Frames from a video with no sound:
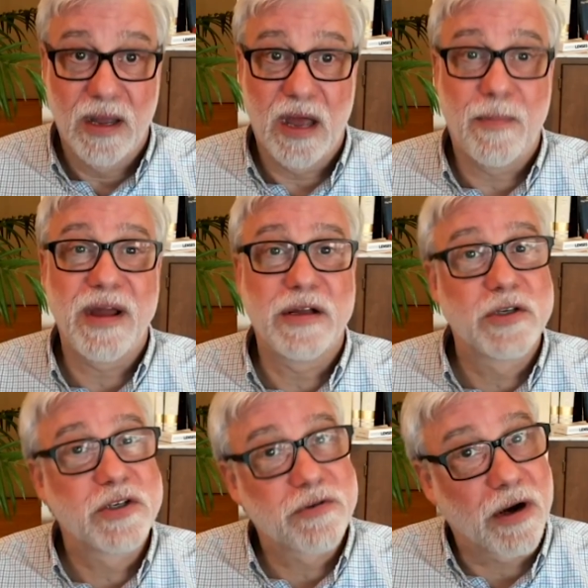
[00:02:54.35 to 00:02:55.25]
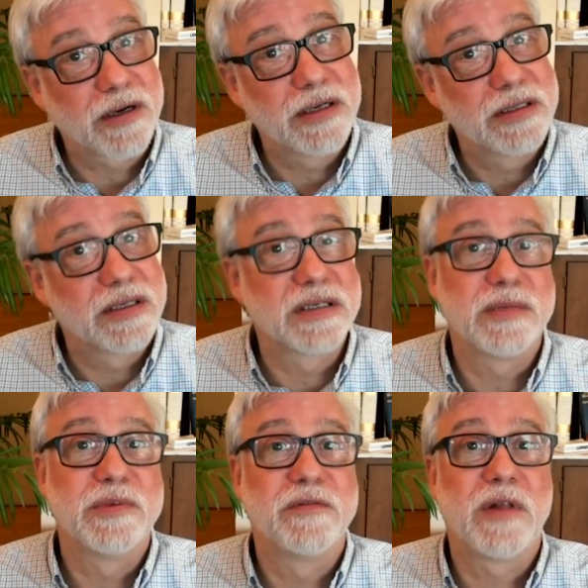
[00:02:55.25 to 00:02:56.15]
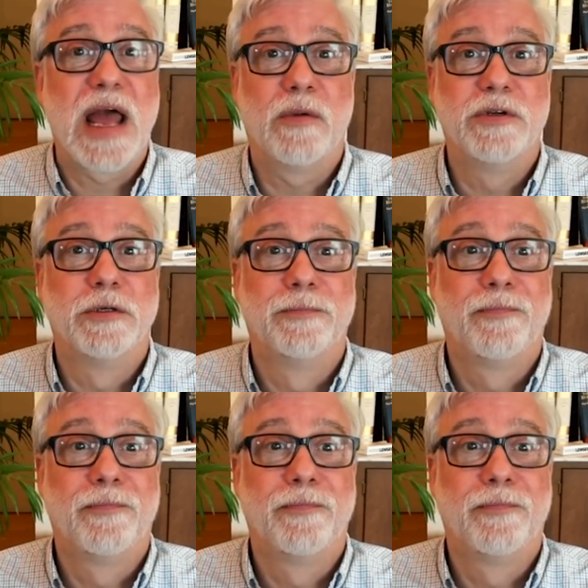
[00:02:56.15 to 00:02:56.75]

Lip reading: and by constructing systems of language.